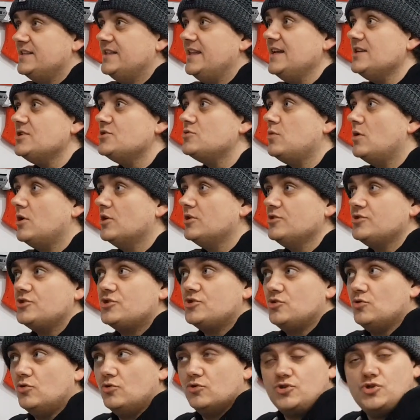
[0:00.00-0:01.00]
This one
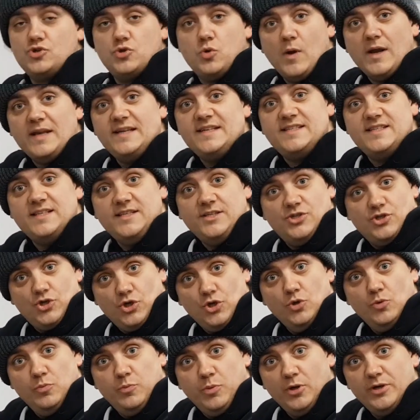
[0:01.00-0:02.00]
scored
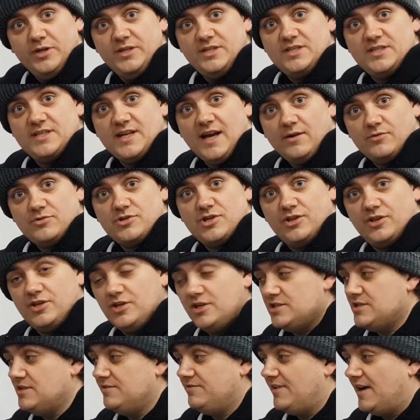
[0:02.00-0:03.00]
22 points out of
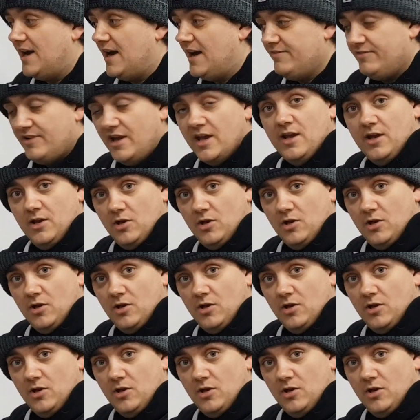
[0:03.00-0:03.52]
35.